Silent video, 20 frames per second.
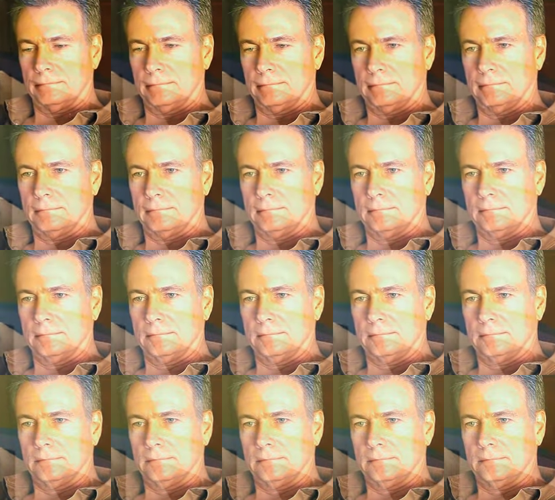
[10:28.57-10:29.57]

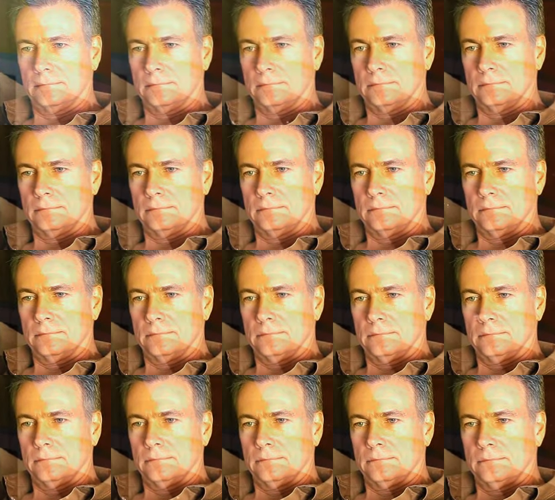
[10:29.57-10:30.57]

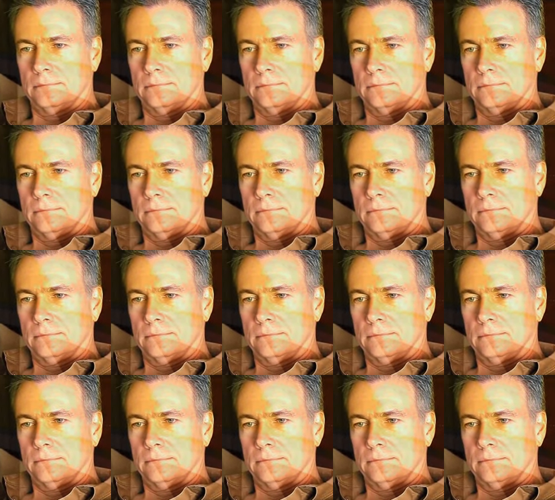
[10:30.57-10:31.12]
(no one is talking)